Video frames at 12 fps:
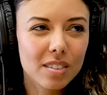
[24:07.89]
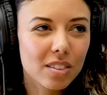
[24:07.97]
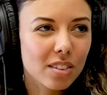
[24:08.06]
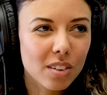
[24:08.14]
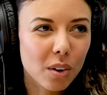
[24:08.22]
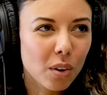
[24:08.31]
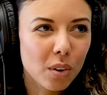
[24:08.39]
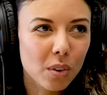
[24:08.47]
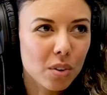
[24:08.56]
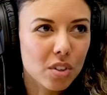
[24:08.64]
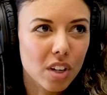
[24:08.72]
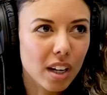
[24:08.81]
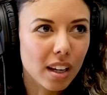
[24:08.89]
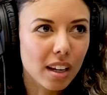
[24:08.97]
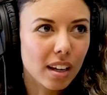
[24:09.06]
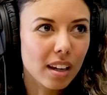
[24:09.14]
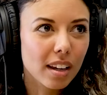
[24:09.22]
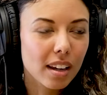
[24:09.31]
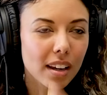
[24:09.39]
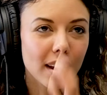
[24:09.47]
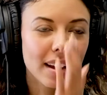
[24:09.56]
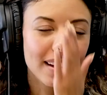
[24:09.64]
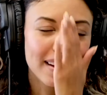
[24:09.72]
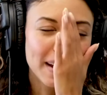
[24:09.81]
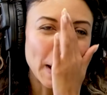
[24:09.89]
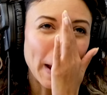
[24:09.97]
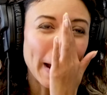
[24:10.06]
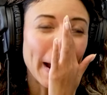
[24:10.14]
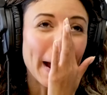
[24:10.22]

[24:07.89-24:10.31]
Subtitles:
How did you like come into that?